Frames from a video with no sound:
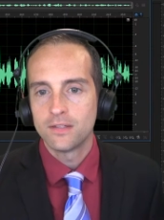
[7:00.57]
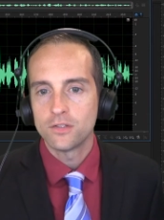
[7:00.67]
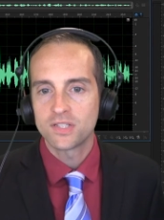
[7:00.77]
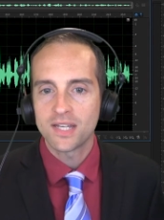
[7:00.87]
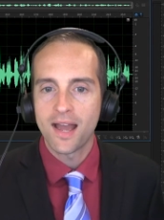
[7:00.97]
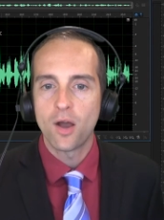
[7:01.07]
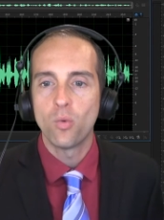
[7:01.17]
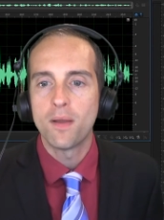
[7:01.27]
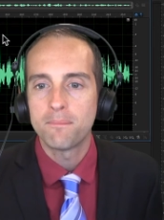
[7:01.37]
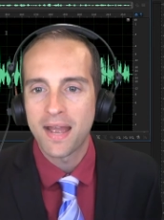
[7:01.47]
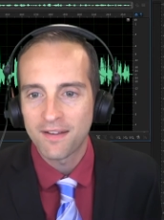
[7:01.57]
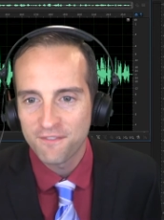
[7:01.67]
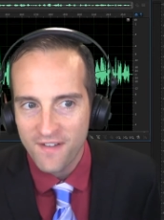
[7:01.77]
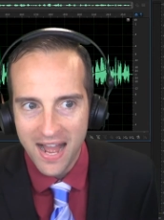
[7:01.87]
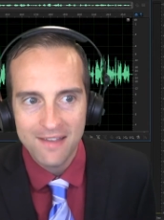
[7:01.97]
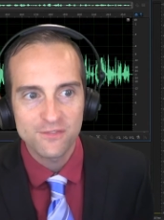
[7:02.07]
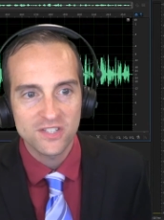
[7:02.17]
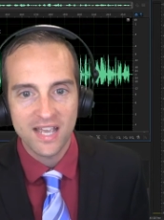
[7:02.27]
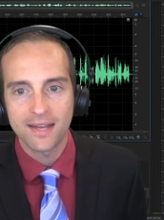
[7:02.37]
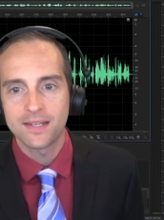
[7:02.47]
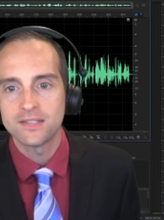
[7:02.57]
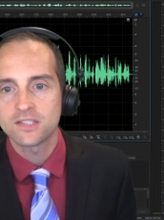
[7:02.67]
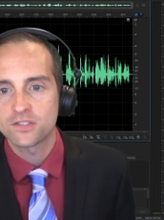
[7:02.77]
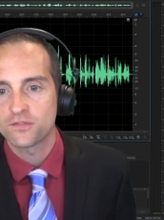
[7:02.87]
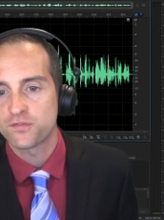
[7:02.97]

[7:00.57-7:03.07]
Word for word: You see how it went back five seconds